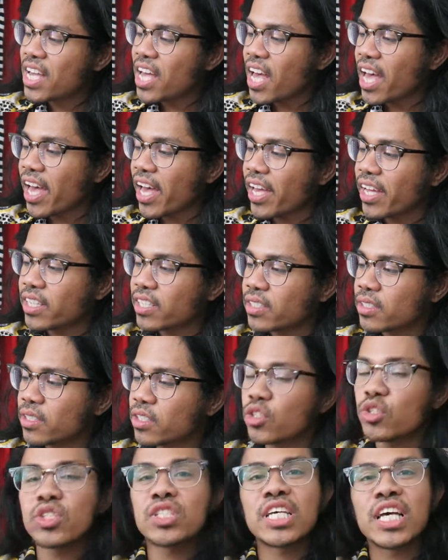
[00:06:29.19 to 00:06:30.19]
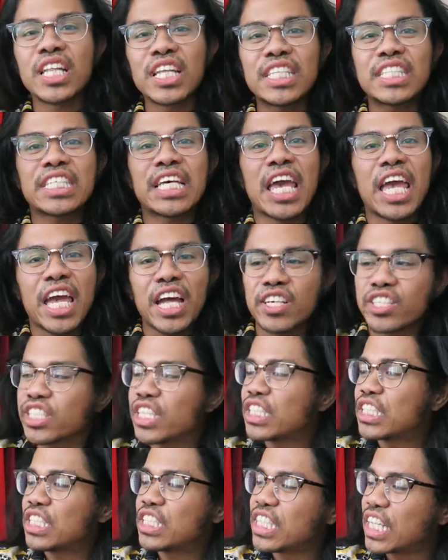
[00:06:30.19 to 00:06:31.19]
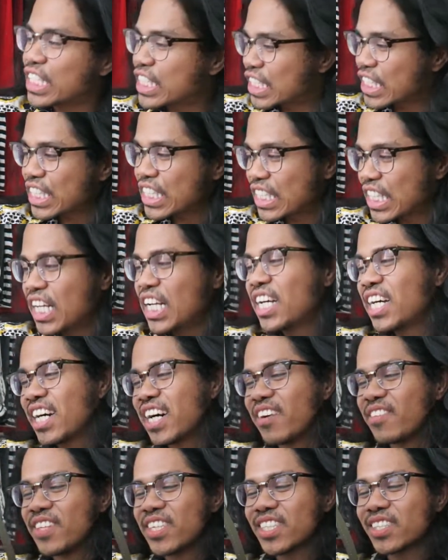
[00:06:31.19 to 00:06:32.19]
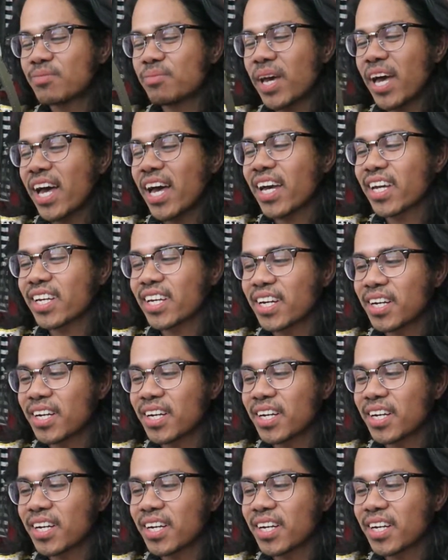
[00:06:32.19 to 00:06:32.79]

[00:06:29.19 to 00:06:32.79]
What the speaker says: and utilitarianness of this bag.